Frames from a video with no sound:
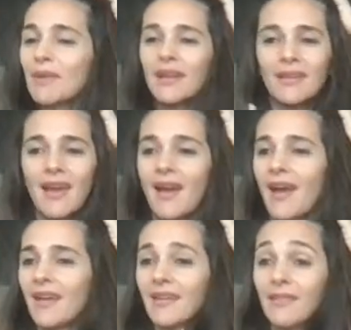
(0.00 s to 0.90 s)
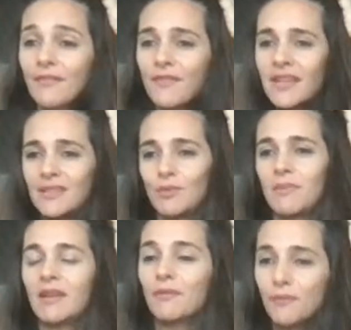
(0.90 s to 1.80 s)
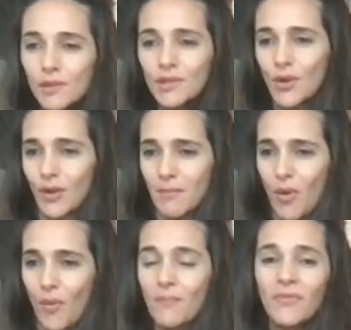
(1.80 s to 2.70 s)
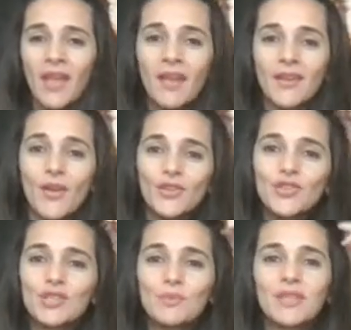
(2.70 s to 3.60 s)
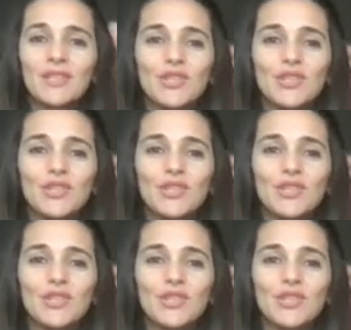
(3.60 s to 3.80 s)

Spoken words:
And yeah, I confess to being a full soccer mom, not just with the